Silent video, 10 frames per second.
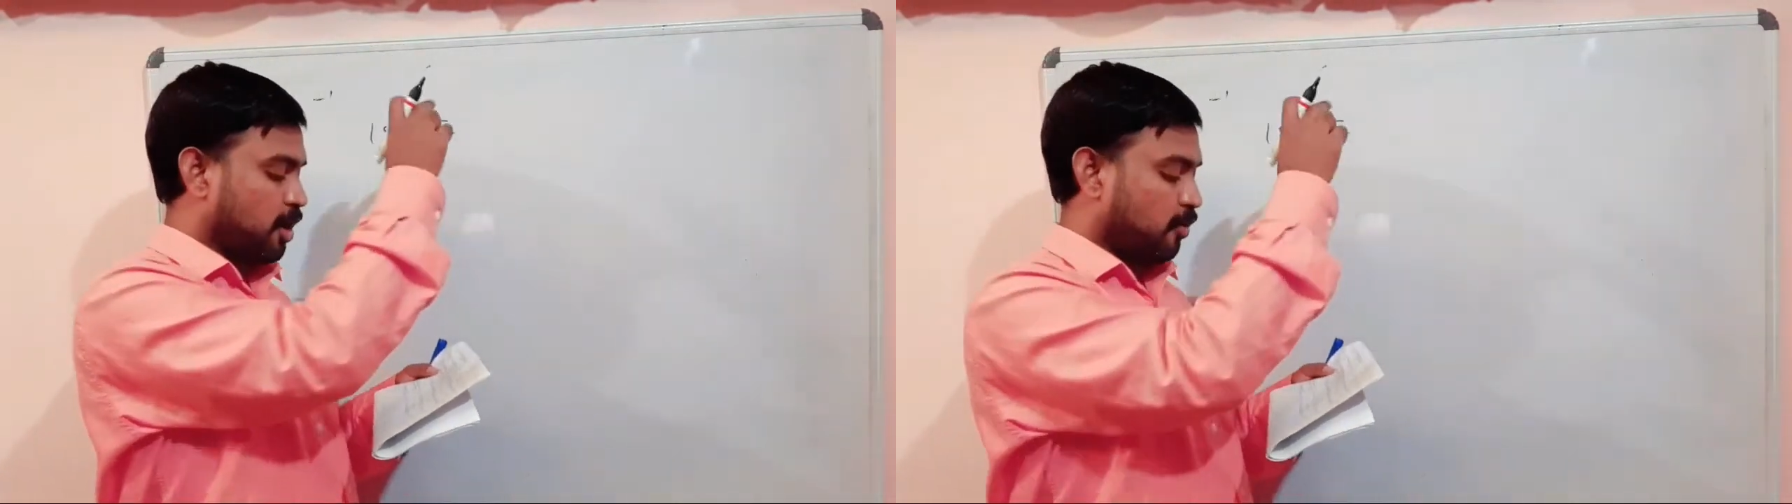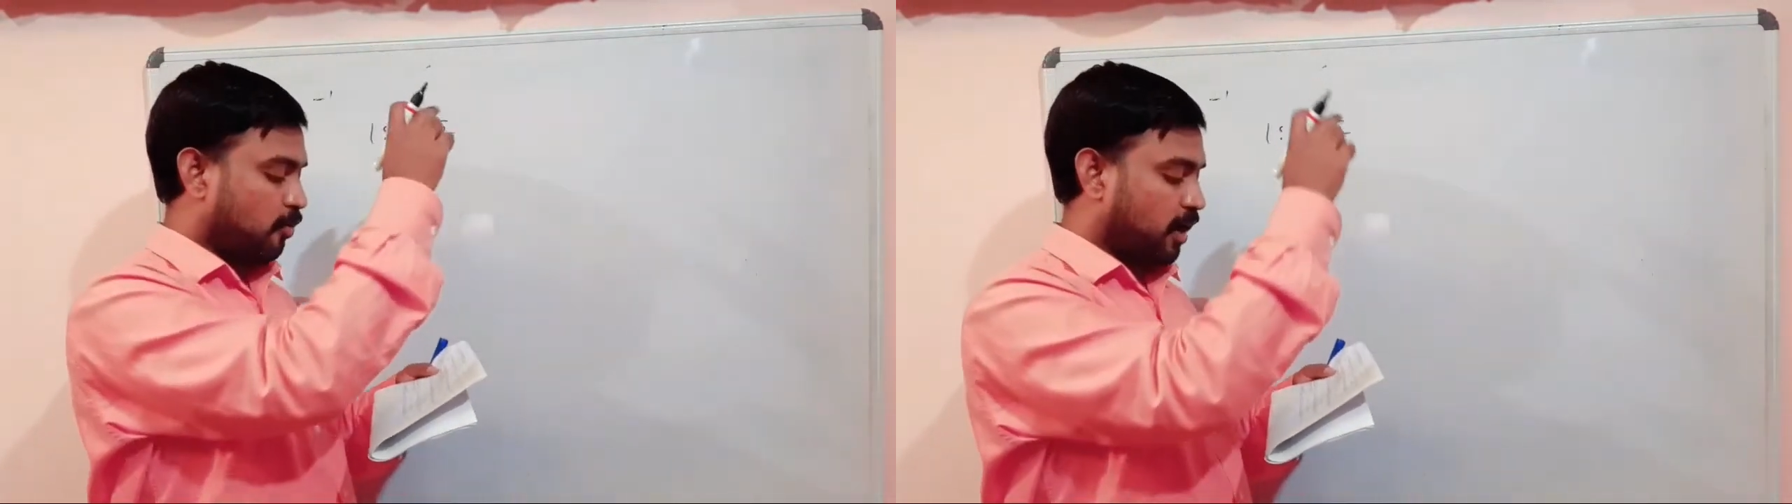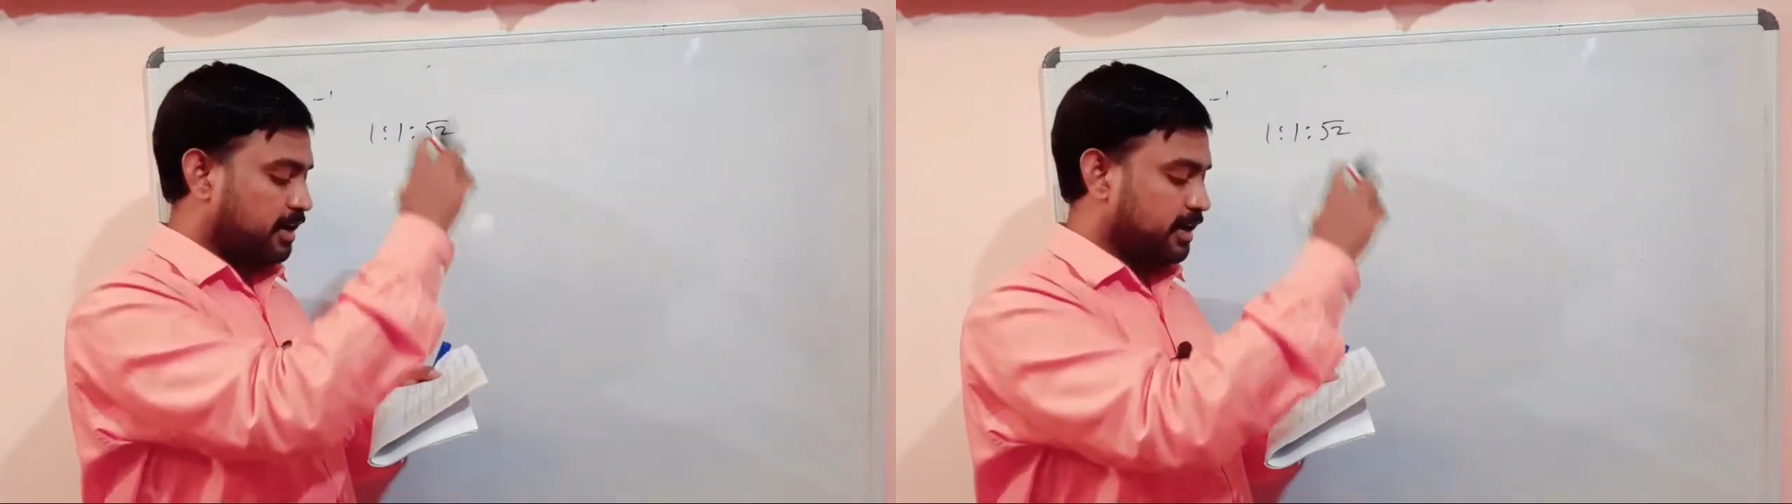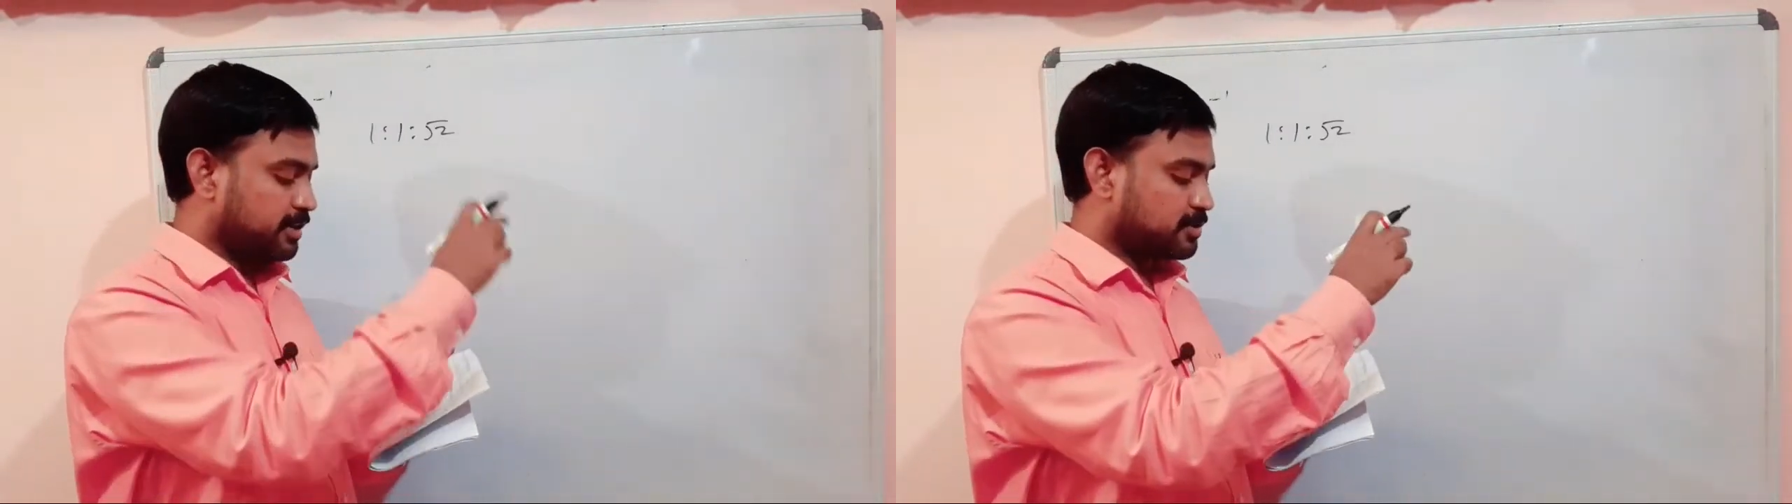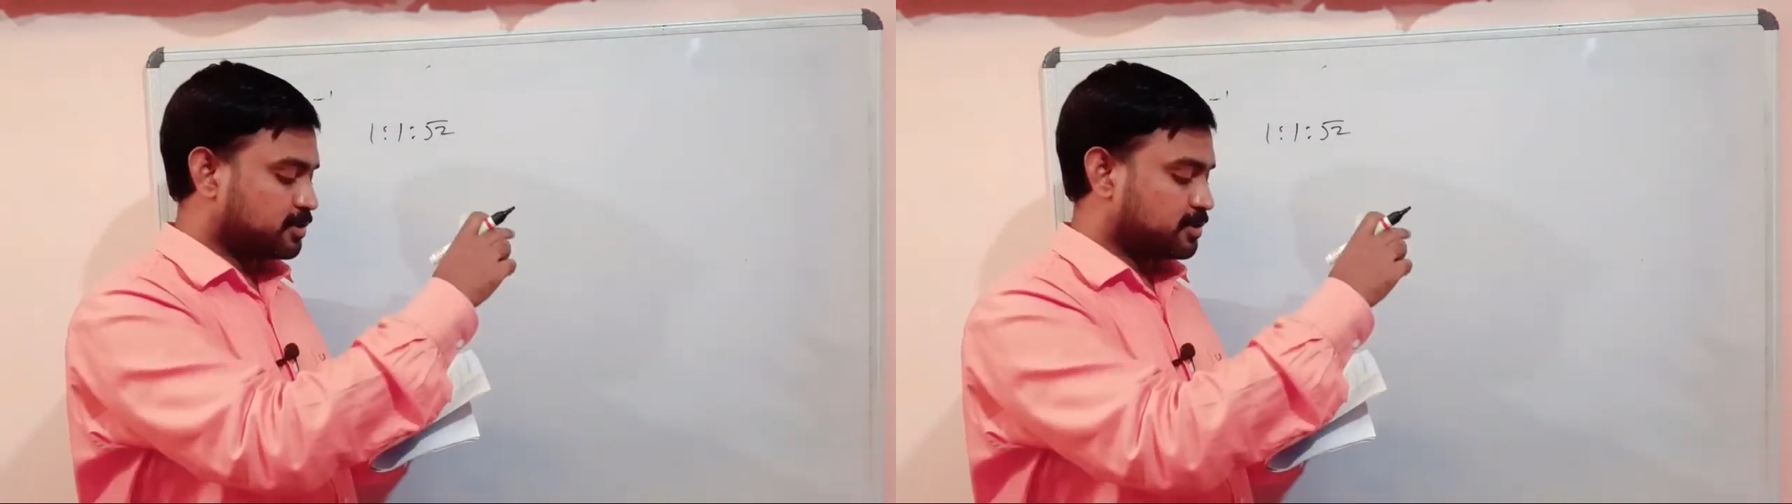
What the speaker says: 1 is